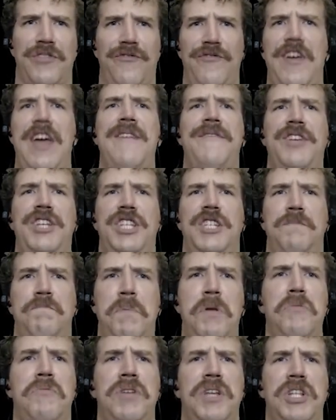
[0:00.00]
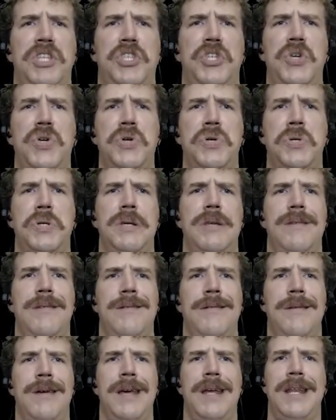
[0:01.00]
5 experience earned,
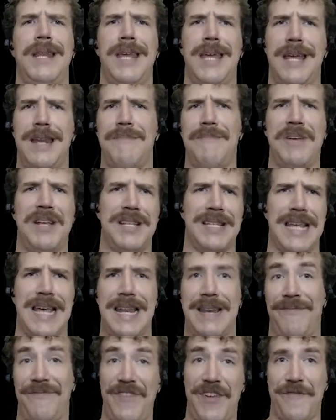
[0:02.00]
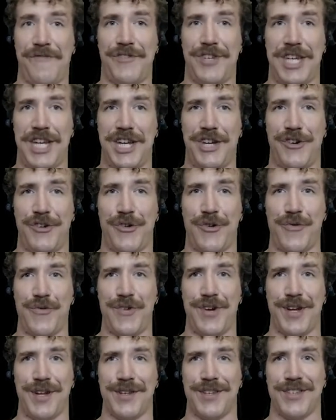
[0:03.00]
and the enemies had 15
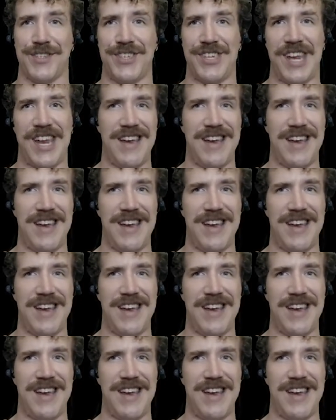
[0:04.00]
coins.